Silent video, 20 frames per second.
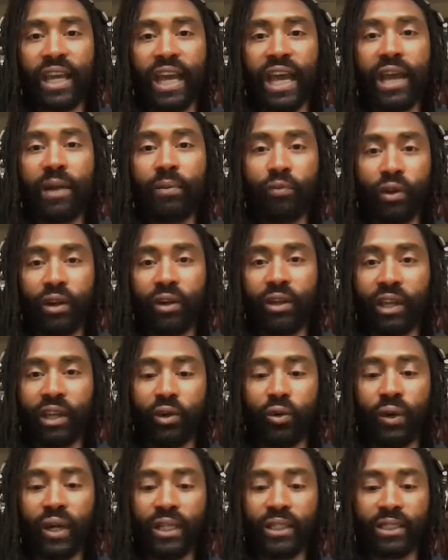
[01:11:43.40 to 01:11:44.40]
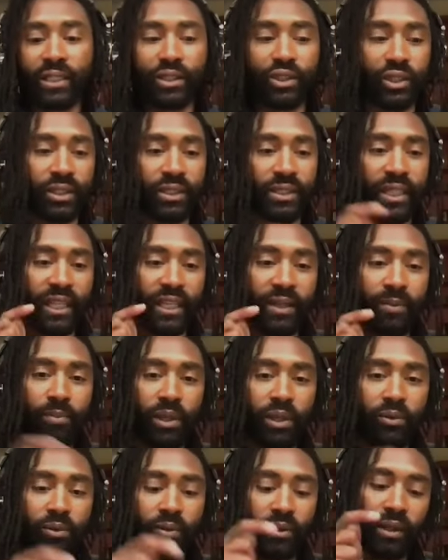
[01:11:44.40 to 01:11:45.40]
I'm really quick to just like
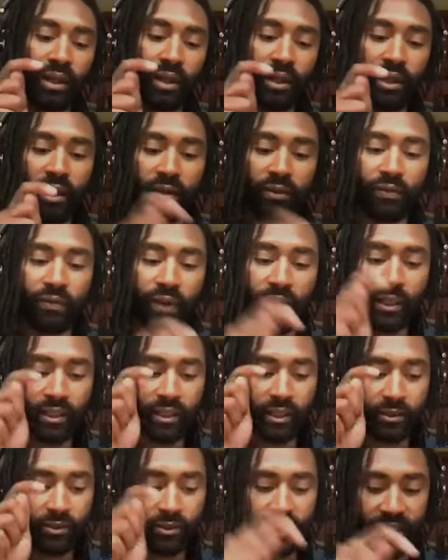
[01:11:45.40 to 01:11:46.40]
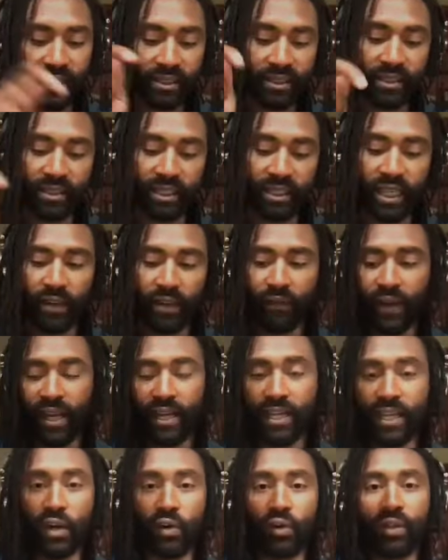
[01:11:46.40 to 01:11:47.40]
mute and follow. This is like if I
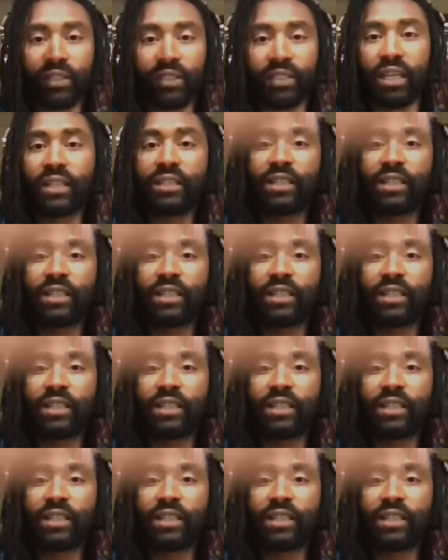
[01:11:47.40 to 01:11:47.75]
notice that's